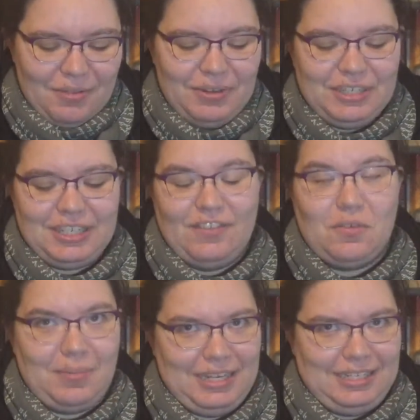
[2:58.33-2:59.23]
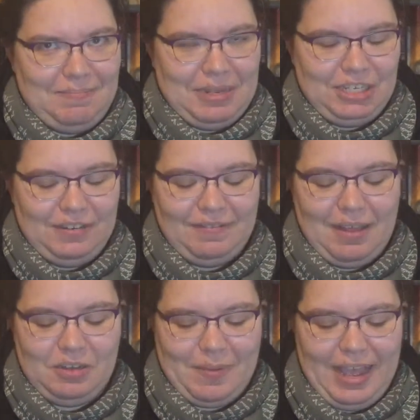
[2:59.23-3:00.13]
which is giving me Tim Minchin
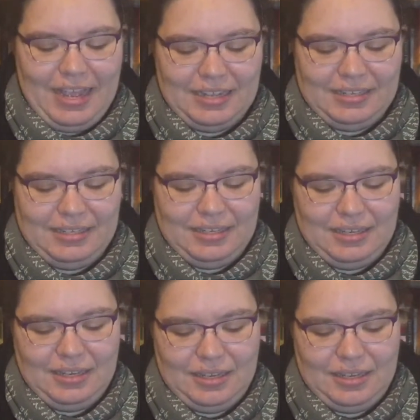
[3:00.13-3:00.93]
flashbacks.